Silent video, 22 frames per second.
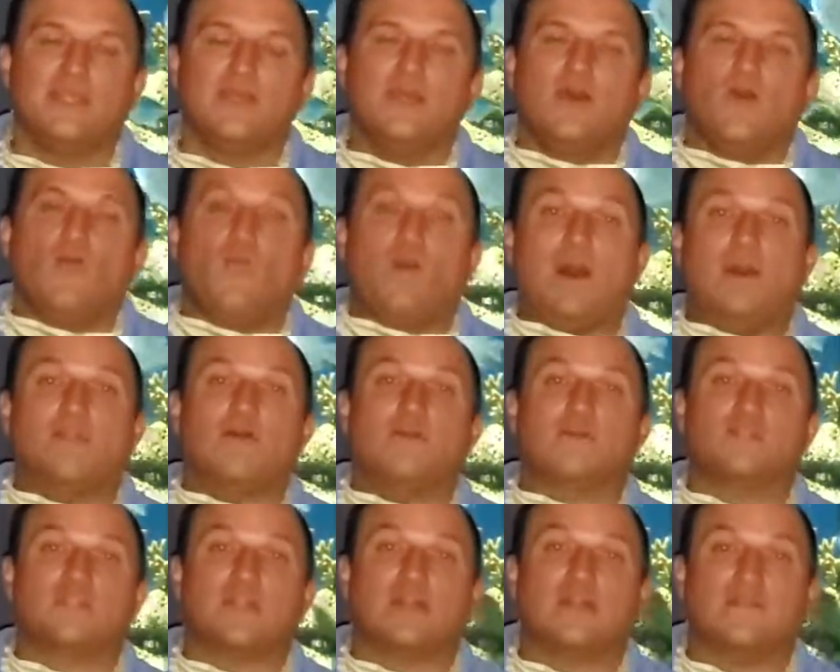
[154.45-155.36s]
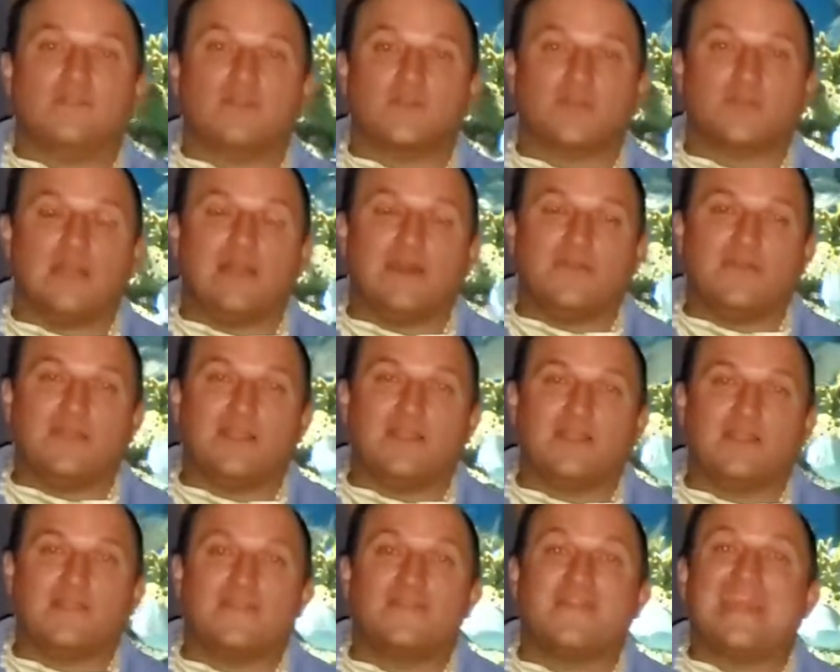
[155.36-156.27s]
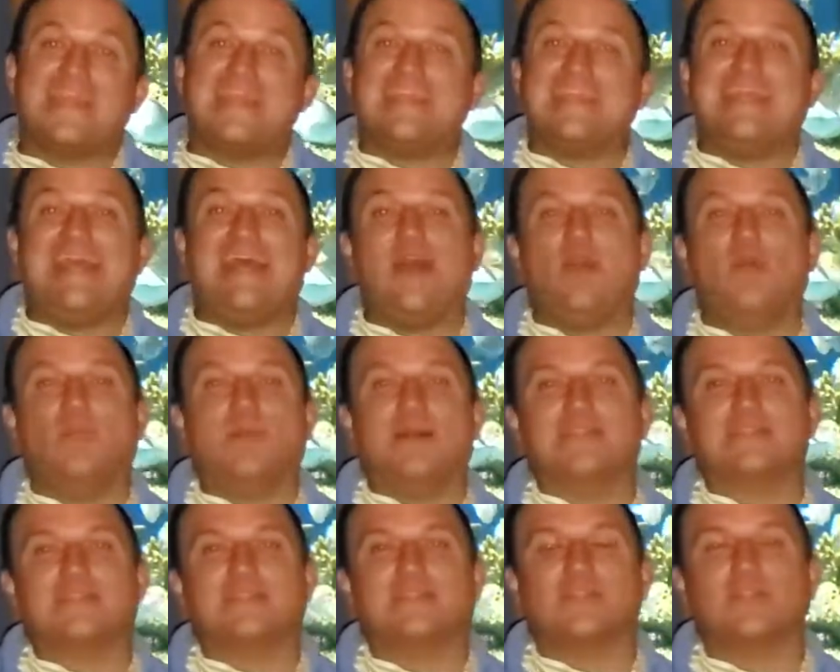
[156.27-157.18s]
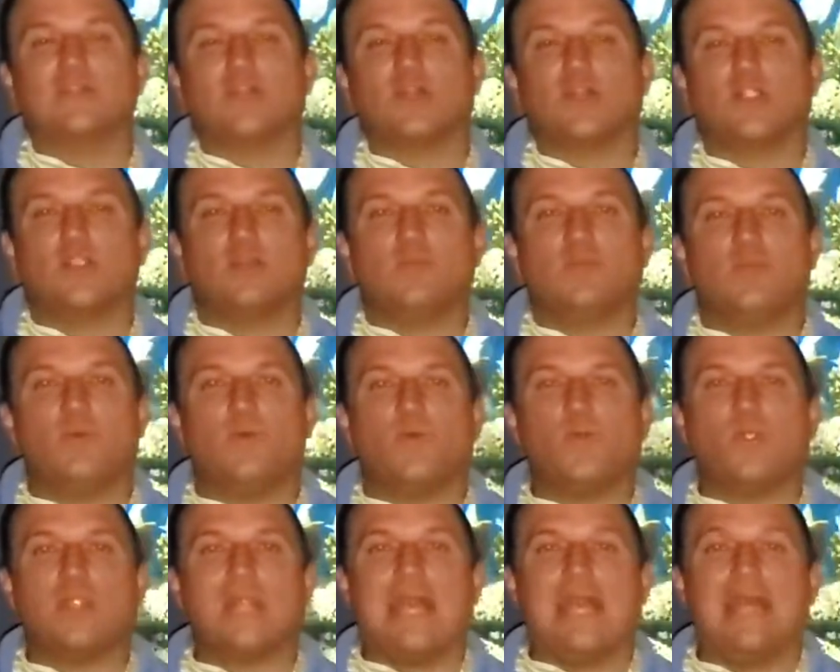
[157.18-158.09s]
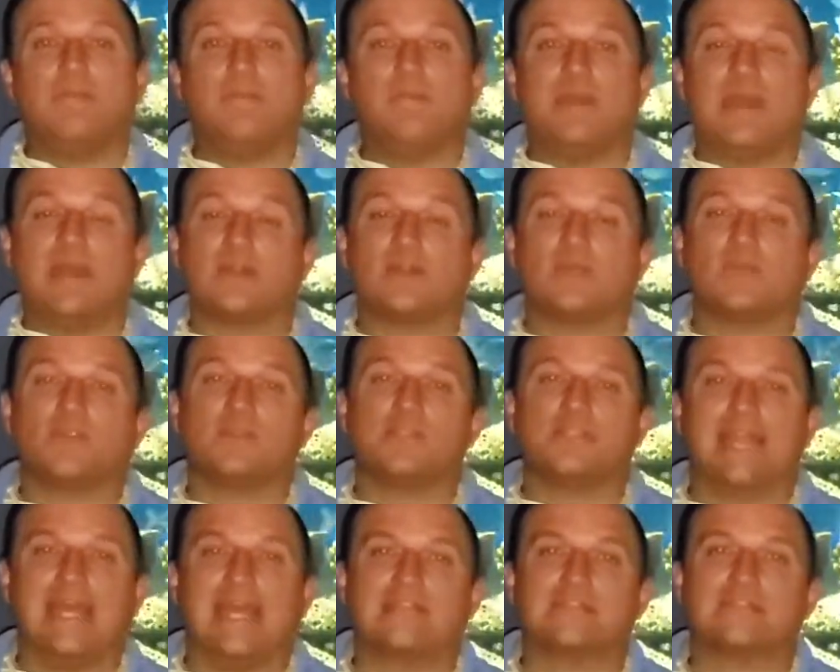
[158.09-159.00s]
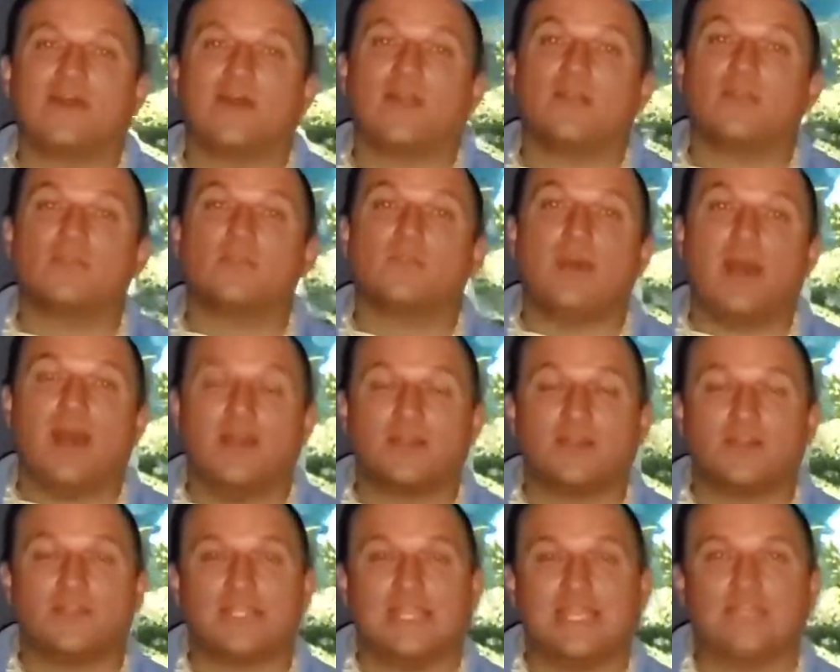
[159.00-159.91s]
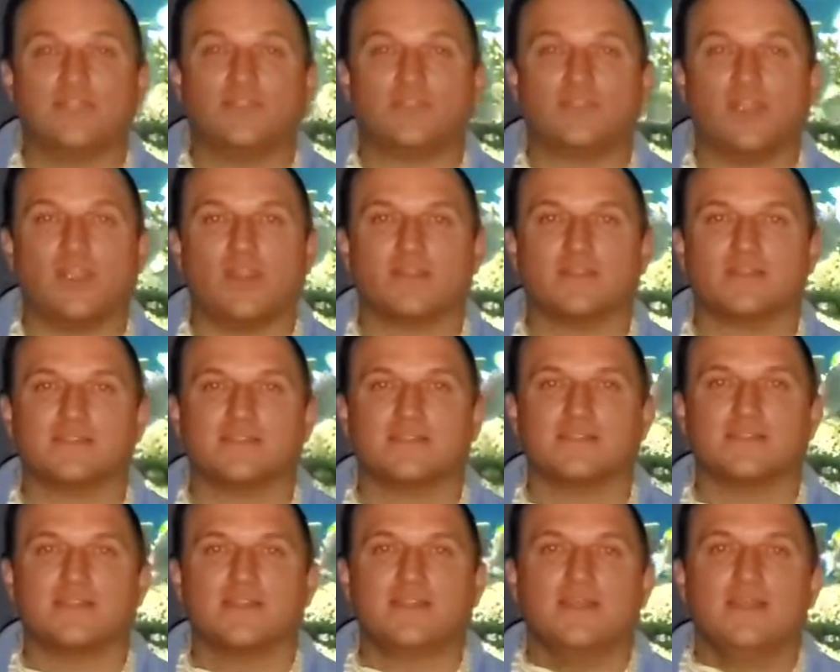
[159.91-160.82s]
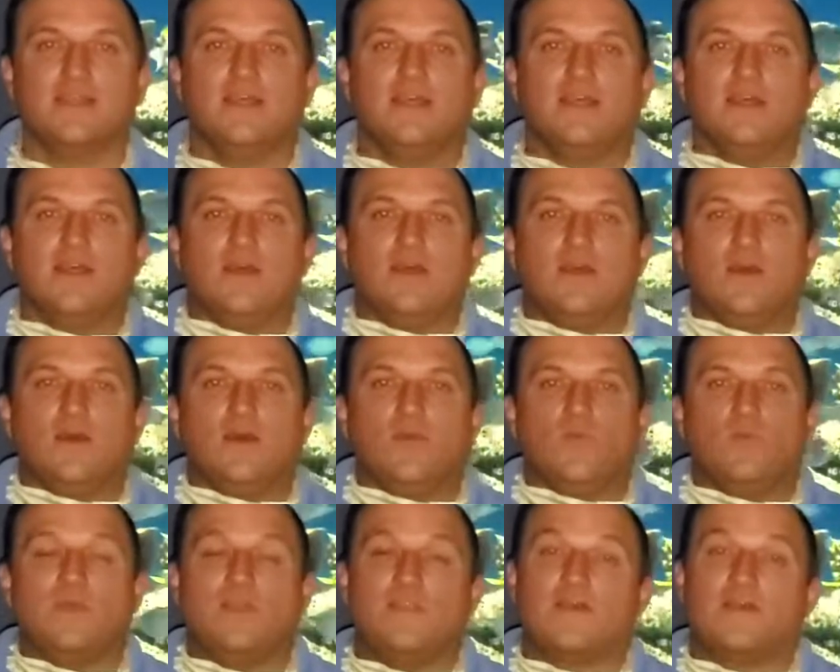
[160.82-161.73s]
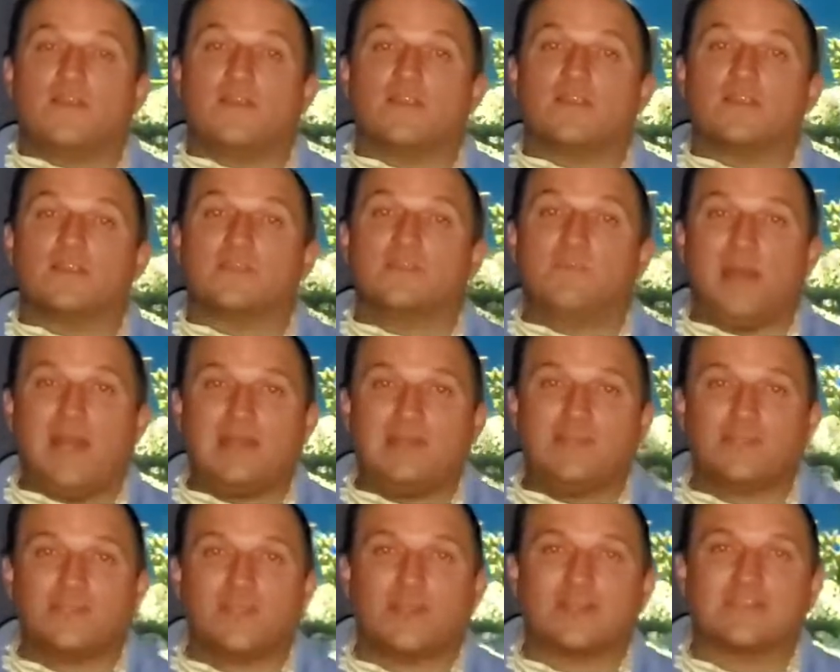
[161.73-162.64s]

While those divers are out there, they can help us to learn more and better protect our modern day sharks. With our Spot a Shark